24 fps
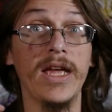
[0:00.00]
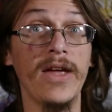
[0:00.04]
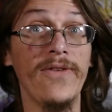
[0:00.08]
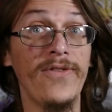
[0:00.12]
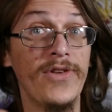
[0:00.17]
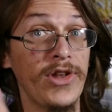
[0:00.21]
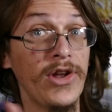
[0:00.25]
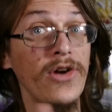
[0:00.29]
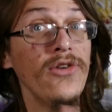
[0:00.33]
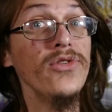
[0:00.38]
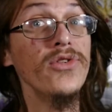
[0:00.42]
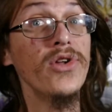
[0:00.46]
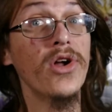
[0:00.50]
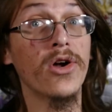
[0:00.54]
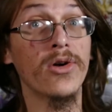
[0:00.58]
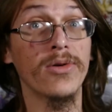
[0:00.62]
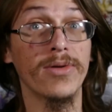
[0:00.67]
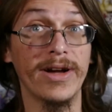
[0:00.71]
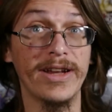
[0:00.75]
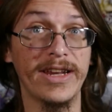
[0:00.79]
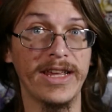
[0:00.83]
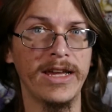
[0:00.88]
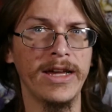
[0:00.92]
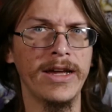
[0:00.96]
you don't know
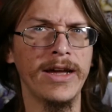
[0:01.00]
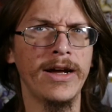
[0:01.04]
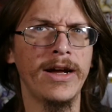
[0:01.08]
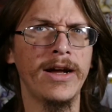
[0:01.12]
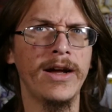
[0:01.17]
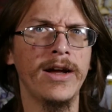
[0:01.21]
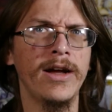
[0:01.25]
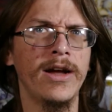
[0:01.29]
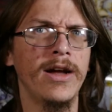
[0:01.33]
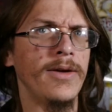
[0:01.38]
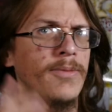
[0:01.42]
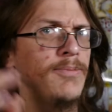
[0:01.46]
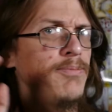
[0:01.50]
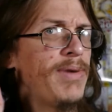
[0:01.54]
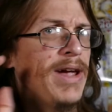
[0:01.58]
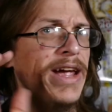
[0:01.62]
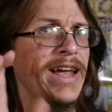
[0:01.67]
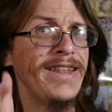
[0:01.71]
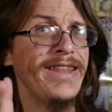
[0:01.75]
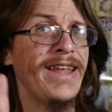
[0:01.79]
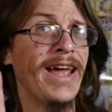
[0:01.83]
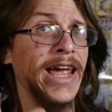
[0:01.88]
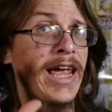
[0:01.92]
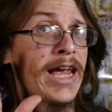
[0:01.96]
already,
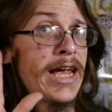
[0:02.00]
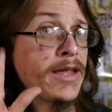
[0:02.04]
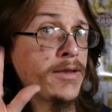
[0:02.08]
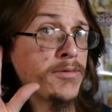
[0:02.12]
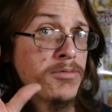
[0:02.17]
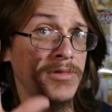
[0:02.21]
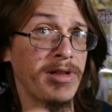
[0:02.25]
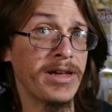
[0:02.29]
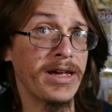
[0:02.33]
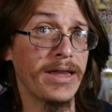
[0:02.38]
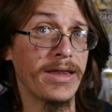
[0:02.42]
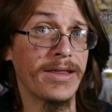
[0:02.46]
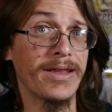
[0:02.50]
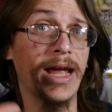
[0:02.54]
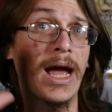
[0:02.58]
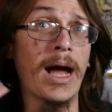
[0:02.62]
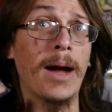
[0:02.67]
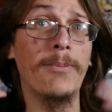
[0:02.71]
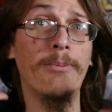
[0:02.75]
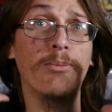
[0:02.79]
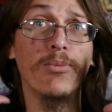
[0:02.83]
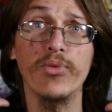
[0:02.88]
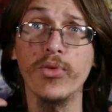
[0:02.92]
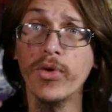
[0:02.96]
Bandai has released
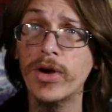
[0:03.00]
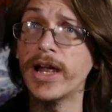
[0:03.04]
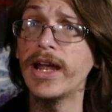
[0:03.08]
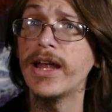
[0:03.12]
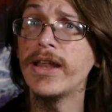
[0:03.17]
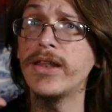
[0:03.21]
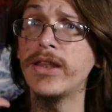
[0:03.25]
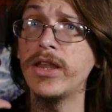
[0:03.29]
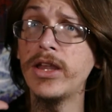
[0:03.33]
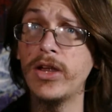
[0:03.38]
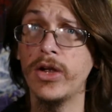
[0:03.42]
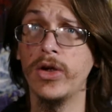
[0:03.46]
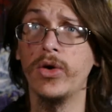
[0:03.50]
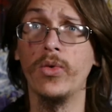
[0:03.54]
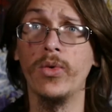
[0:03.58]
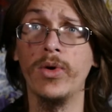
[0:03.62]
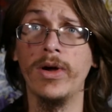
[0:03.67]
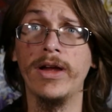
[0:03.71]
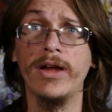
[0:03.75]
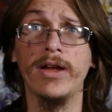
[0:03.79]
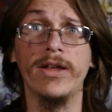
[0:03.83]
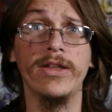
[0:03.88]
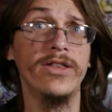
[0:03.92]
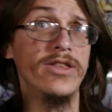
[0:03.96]
a brand new
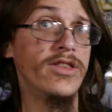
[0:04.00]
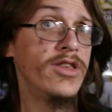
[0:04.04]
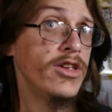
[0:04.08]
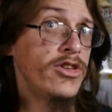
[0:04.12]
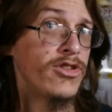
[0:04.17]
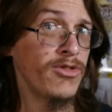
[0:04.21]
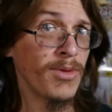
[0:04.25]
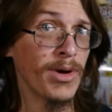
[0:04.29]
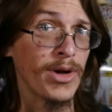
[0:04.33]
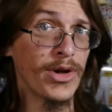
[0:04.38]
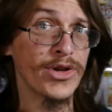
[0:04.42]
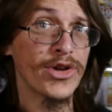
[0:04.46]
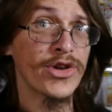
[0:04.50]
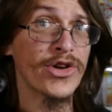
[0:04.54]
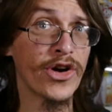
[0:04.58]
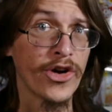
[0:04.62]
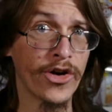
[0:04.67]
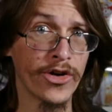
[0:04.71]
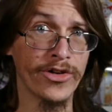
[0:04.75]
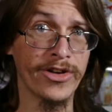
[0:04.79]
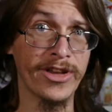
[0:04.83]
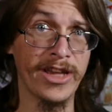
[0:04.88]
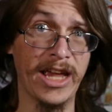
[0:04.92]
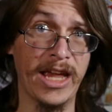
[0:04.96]
Digimon
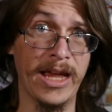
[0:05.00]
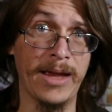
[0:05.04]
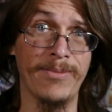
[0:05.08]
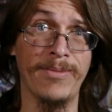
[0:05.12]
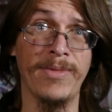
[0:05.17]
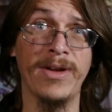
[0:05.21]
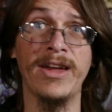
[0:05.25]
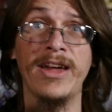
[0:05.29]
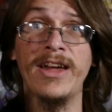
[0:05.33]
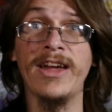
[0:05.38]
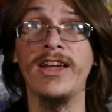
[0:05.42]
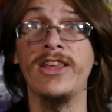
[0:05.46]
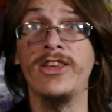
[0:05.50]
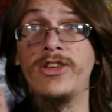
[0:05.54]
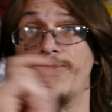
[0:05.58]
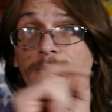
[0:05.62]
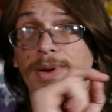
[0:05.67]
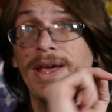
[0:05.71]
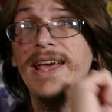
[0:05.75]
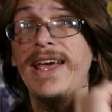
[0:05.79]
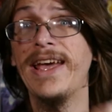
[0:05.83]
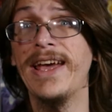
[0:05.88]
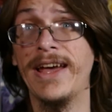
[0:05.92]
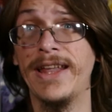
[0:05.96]
card game in
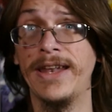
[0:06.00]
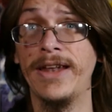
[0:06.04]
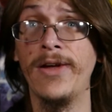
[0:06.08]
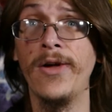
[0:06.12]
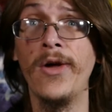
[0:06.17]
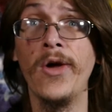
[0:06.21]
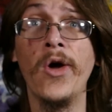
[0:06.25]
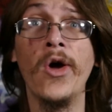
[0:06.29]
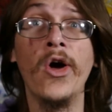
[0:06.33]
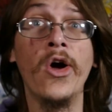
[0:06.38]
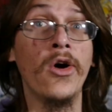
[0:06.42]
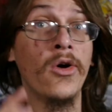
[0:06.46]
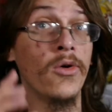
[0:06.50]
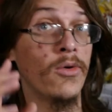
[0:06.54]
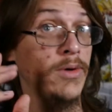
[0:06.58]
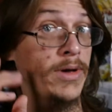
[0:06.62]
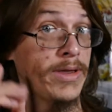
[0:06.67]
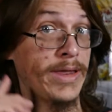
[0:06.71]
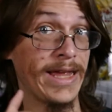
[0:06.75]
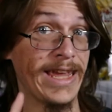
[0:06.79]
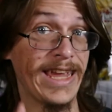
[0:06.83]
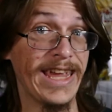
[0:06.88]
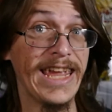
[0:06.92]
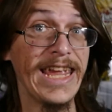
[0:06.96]
Japan
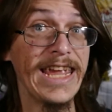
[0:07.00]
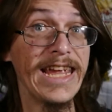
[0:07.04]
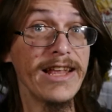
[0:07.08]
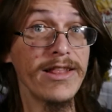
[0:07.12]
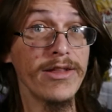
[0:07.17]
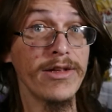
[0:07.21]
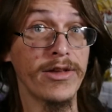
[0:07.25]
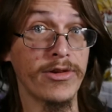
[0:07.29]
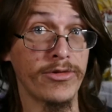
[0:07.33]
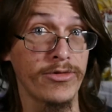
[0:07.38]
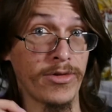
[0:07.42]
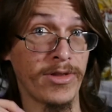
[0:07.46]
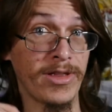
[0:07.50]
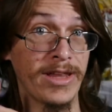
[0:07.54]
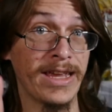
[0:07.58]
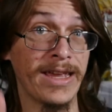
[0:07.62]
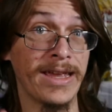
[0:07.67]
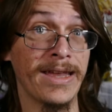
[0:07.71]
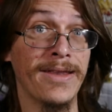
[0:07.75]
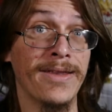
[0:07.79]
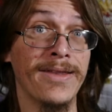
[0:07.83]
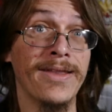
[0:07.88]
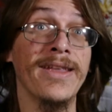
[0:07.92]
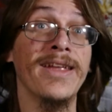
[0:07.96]
with an English
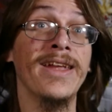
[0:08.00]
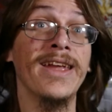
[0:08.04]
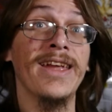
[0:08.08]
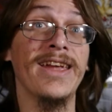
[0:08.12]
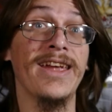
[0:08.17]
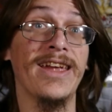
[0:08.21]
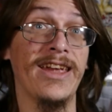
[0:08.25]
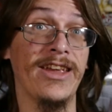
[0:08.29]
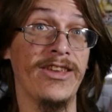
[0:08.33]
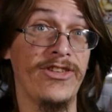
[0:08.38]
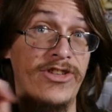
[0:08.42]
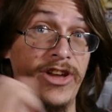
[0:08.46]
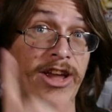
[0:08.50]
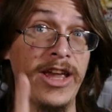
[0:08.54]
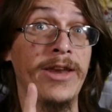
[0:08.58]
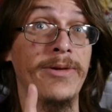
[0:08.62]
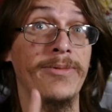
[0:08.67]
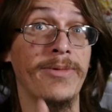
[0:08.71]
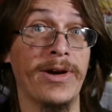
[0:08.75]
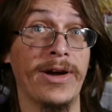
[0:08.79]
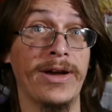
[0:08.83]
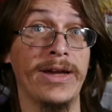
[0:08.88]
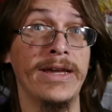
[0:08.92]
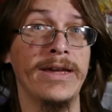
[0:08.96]
release in
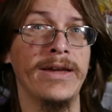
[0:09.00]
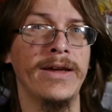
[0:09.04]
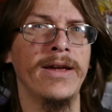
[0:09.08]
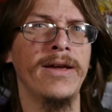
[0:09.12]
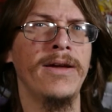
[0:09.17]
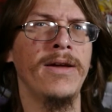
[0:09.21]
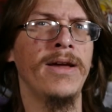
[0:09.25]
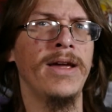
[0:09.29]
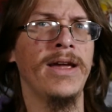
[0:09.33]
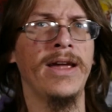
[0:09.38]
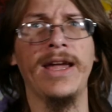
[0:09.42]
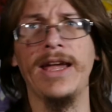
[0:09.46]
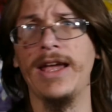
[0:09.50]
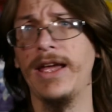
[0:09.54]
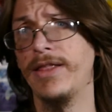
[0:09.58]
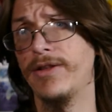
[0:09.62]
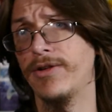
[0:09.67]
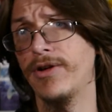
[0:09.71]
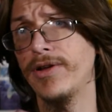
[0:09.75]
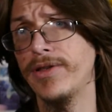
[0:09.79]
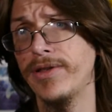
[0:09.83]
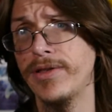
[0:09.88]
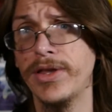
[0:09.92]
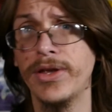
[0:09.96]
January. And they're
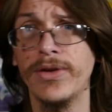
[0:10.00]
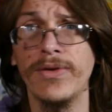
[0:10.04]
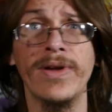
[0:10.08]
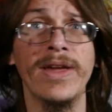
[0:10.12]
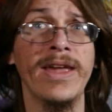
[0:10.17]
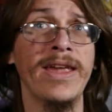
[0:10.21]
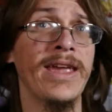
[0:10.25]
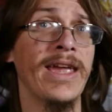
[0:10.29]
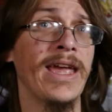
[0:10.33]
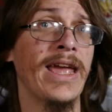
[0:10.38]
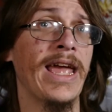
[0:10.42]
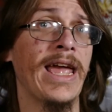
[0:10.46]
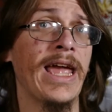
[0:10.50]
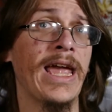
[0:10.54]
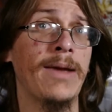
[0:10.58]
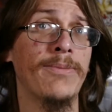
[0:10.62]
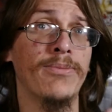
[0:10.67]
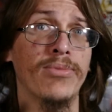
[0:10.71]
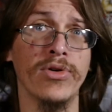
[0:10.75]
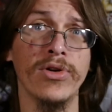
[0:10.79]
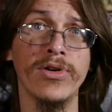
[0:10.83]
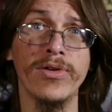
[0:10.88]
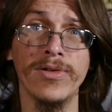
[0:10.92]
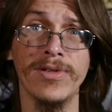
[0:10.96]
also doing a
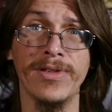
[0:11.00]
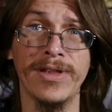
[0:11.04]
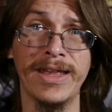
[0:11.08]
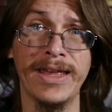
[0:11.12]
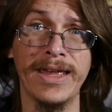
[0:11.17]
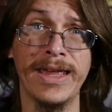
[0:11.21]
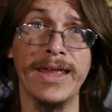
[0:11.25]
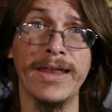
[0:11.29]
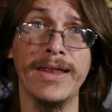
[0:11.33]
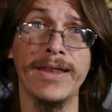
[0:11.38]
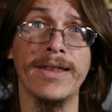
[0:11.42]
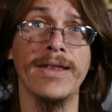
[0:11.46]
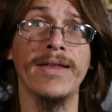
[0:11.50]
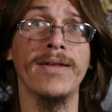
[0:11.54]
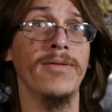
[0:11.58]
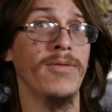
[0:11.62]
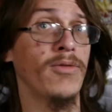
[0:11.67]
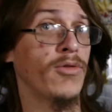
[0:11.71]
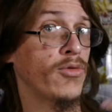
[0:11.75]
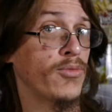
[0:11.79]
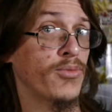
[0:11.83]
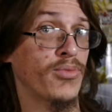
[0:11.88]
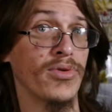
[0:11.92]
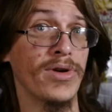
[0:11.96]
pre-release,
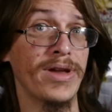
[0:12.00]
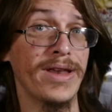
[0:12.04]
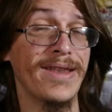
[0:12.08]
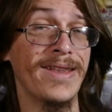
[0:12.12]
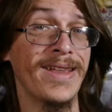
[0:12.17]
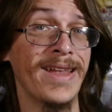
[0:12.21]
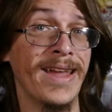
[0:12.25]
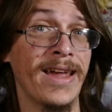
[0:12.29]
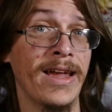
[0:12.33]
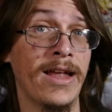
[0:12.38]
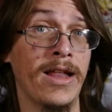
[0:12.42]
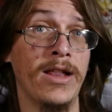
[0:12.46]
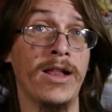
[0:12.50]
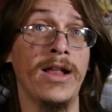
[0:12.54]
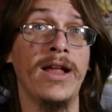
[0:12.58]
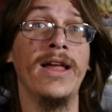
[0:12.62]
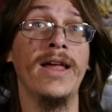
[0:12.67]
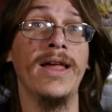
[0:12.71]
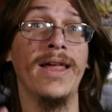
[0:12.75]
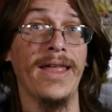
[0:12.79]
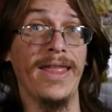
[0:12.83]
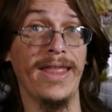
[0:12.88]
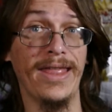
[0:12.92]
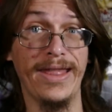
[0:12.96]
pre-sale
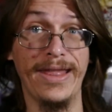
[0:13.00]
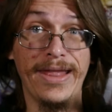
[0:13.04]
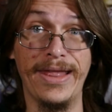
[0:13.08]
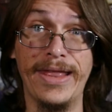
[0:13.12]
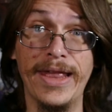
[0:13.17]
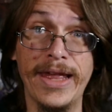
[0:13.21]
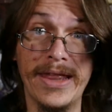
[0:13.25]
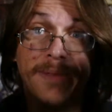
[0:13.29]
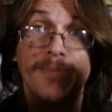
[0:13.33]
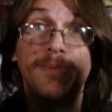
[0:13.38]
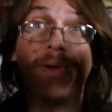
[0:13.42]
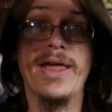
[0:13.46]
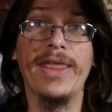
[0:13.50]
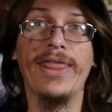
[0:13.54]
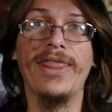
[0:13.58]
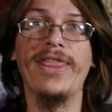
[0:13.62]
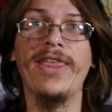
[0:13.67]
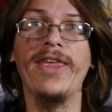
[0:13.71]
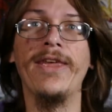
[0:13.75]
this month.